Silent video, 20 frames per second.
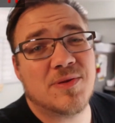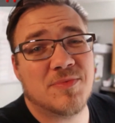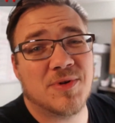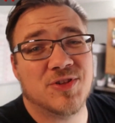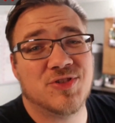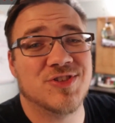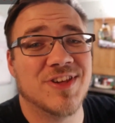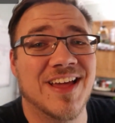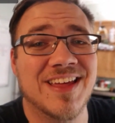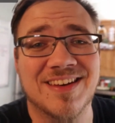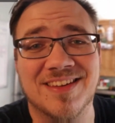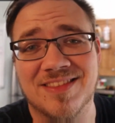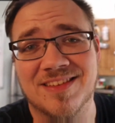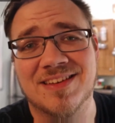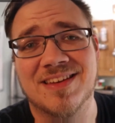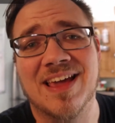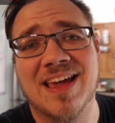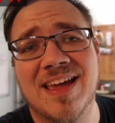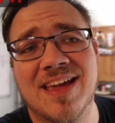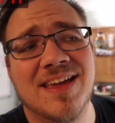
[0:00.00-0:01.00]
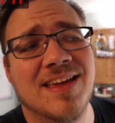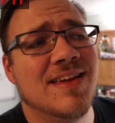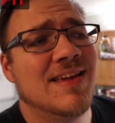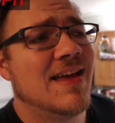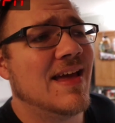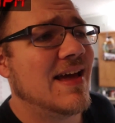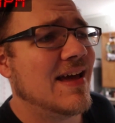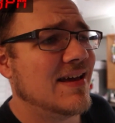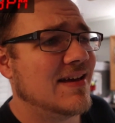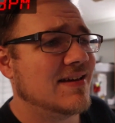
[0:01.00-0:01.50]
much end of the
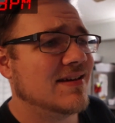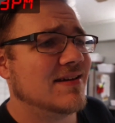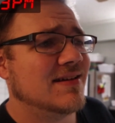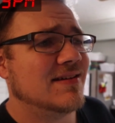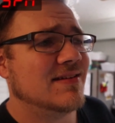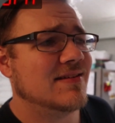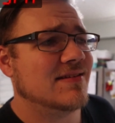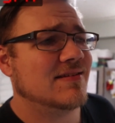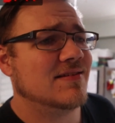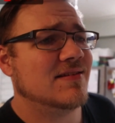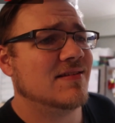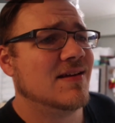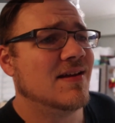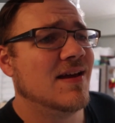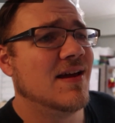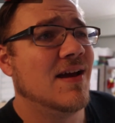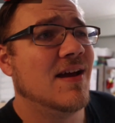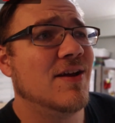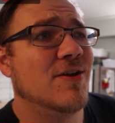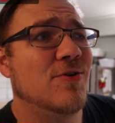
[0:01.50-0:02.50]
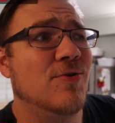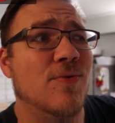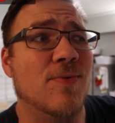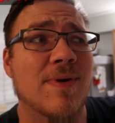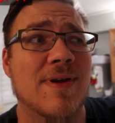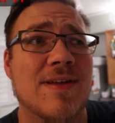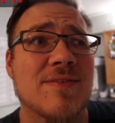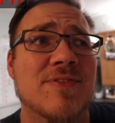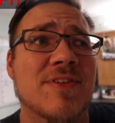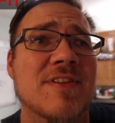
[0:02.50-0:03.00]
day and
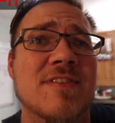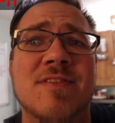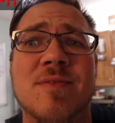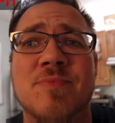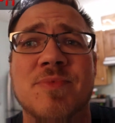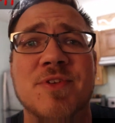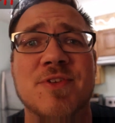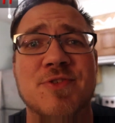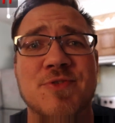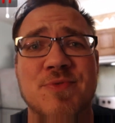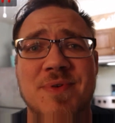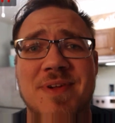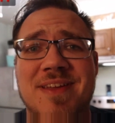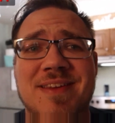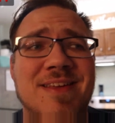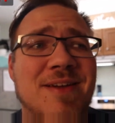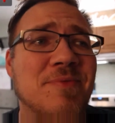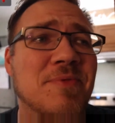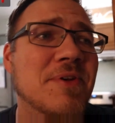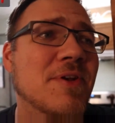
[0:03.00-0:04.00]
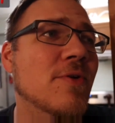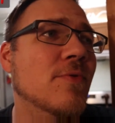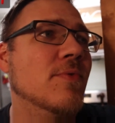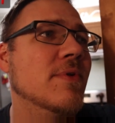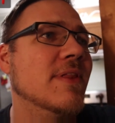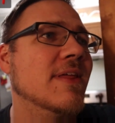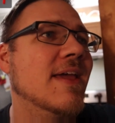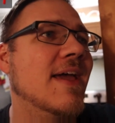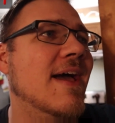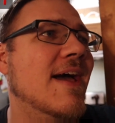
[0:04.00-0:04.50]
craving something sweet, and we don't
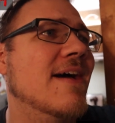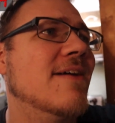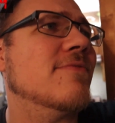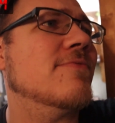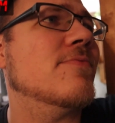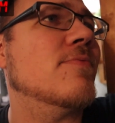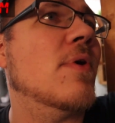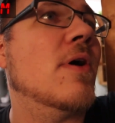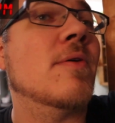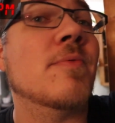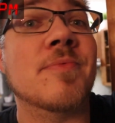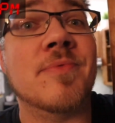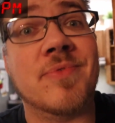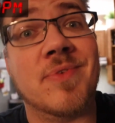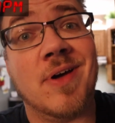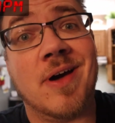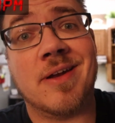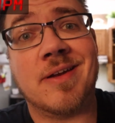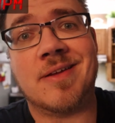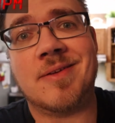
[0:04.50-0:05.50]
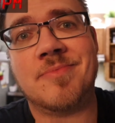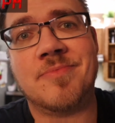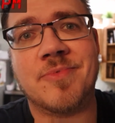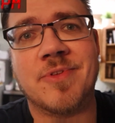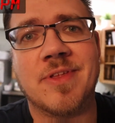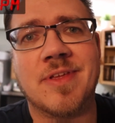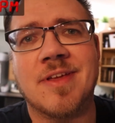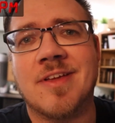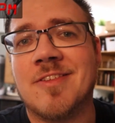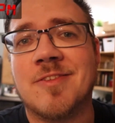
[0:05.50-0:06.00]
really have, well, we've got it
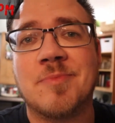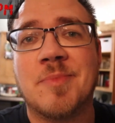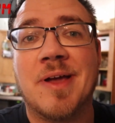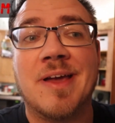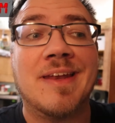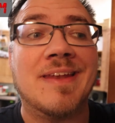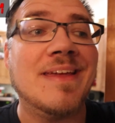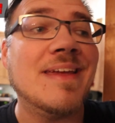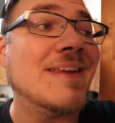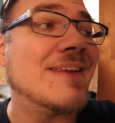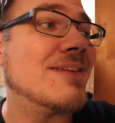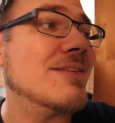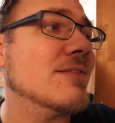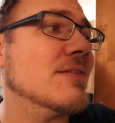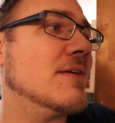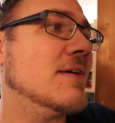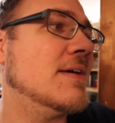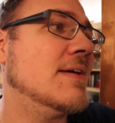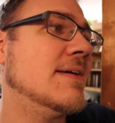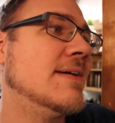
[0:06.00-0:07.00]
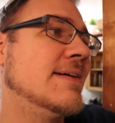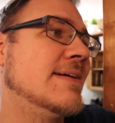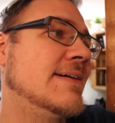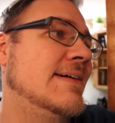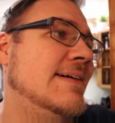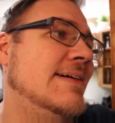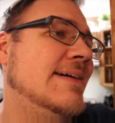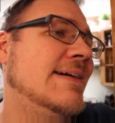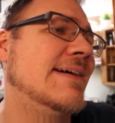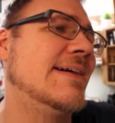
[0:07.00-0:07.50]
for the kids. I'm not gonna eat it.
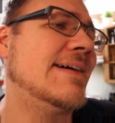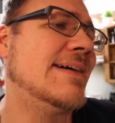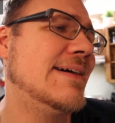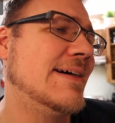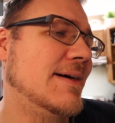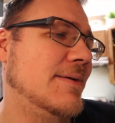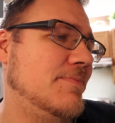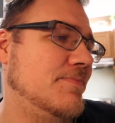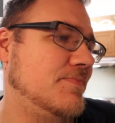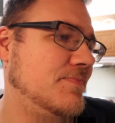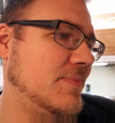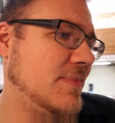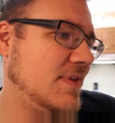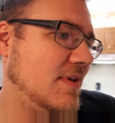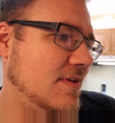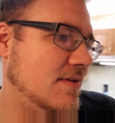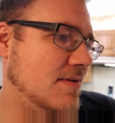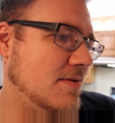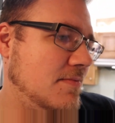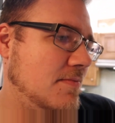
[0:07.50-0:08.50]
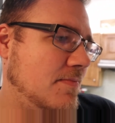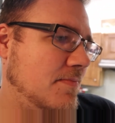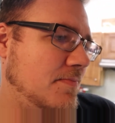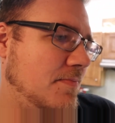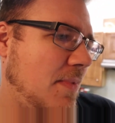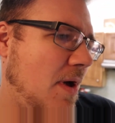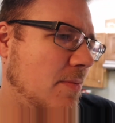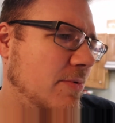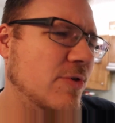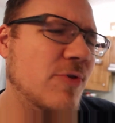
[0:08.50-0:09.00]
I'm
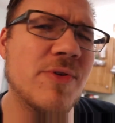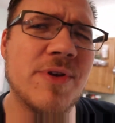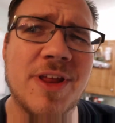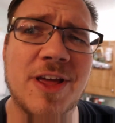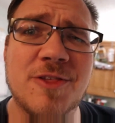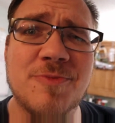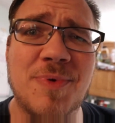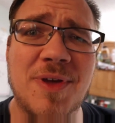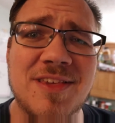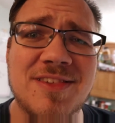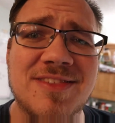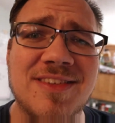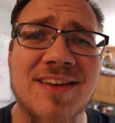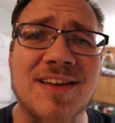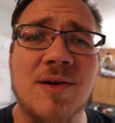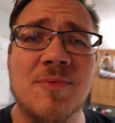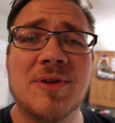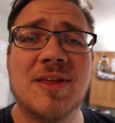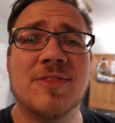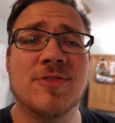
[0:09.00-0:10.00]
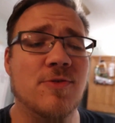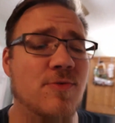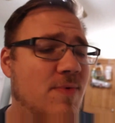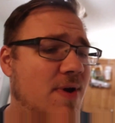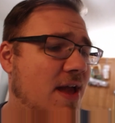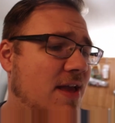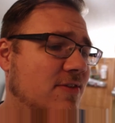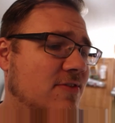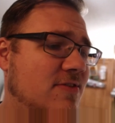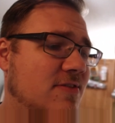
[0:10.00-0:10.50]
gonna do the next best thing. I'm gonna eat the
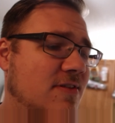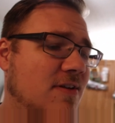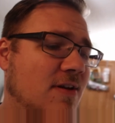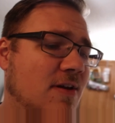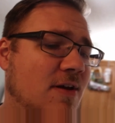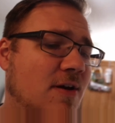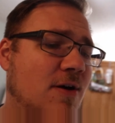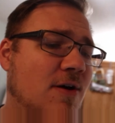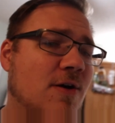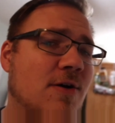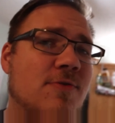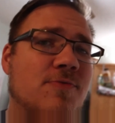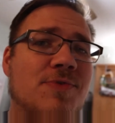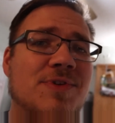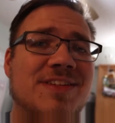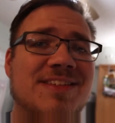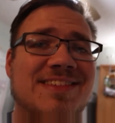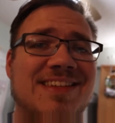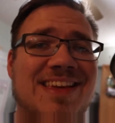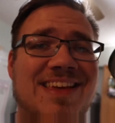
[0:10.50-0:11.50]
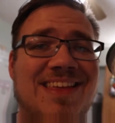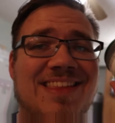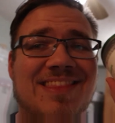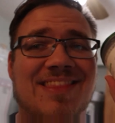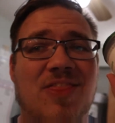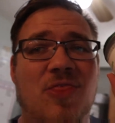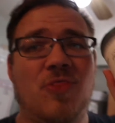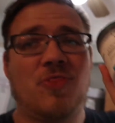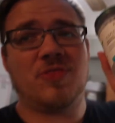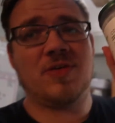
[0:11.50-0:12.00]
rest of what is
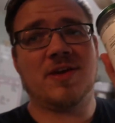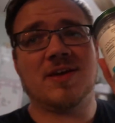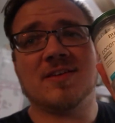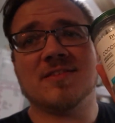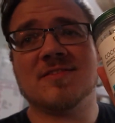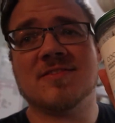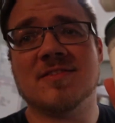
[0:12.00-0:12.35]
in this.